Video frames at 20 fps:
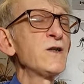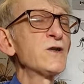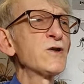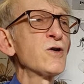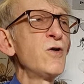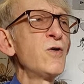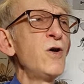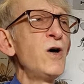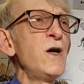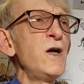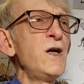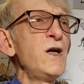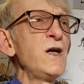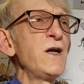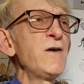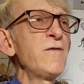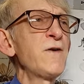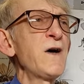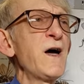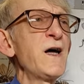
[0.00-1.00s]
So
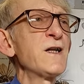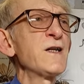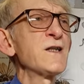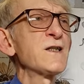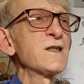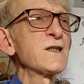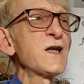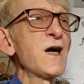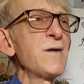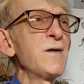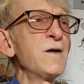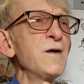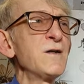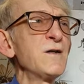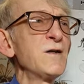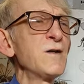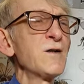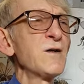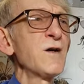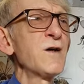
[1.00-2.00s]
if ant is
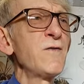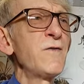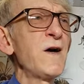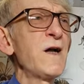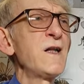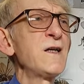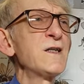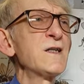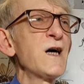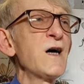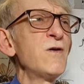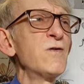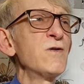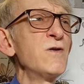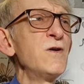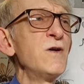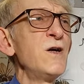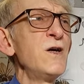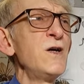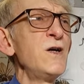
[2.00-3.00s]
falling
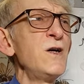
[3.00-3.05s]
down,